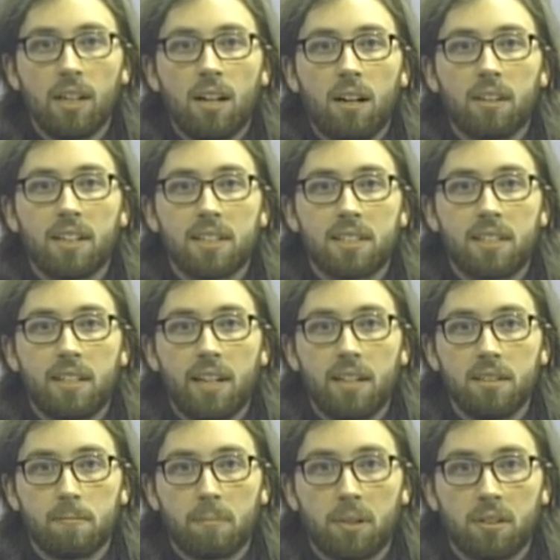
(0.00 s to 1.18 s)
Our guest today
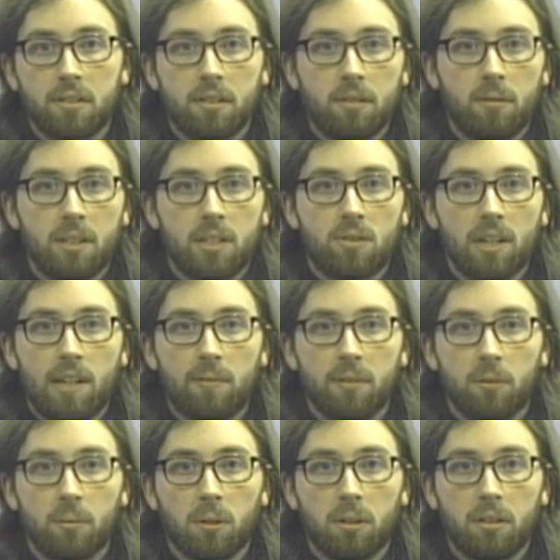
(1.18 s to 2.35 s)
is a person who has traveled the
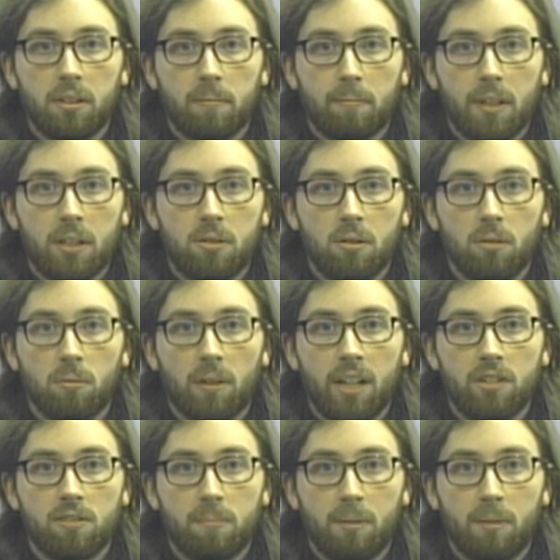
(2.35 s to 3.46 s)
world and been to a range of